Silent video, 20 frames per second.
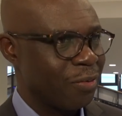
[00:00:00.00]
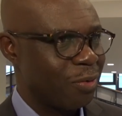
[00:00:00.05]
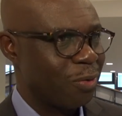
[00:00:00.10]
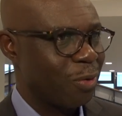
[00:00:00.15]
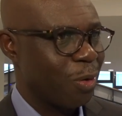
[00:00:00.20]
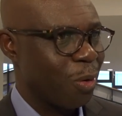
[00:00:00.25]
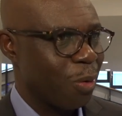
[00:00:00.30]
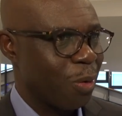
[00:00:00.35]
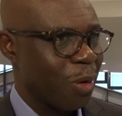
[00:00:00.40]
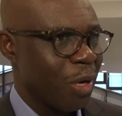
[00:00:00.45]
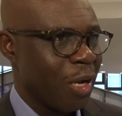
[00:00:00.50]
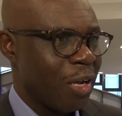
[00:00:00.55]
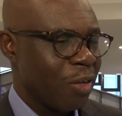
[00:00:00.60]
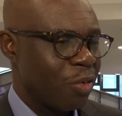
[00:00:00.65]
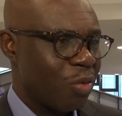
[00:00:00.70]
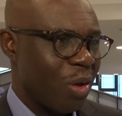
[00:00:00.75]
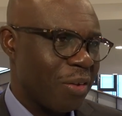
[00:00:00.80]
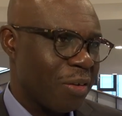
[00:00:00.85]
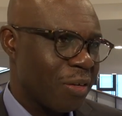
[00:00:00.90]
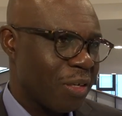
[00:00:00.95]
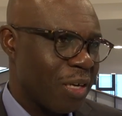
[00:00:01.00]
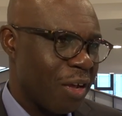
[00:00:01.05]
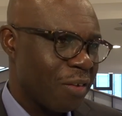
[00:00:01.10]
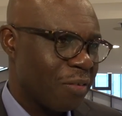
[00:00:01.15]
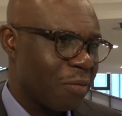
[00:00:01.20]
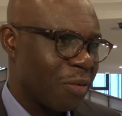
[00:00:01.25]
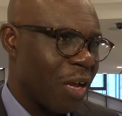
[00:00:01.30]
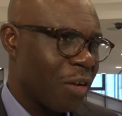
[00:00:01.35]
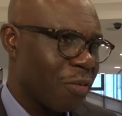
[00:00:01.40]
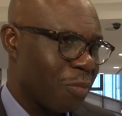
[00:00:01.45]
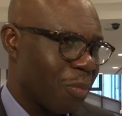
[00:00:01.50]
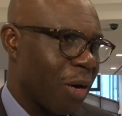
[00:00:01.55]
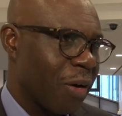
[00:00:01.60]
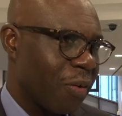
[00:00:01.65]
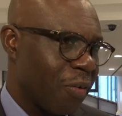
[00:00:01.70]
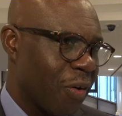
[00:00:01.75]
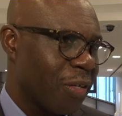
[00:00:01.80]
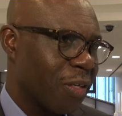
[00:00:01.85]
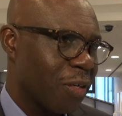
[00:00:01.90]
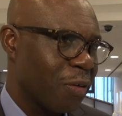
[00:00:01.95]
So, so I think that's, that's my
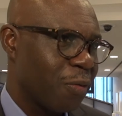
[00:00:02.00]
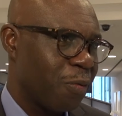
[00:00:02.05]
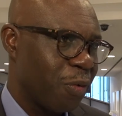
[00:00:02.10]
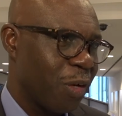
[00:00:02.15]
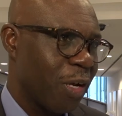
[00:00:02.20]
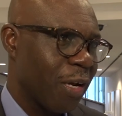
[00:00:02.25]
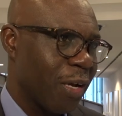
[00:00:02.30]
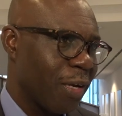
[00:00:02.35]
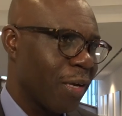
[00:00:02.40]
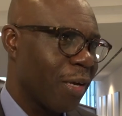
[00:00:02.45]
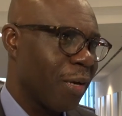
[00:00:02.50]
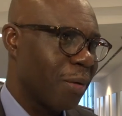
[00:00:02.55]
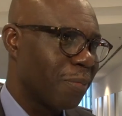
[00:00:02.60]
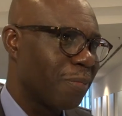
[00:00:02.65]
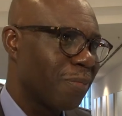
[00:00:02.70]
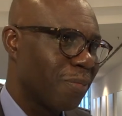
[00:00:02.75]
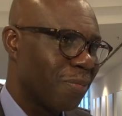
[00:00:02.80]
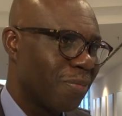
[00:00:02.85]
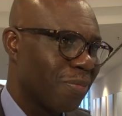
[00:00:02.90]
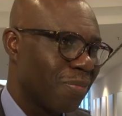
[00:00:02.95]
greatest fear, yeah.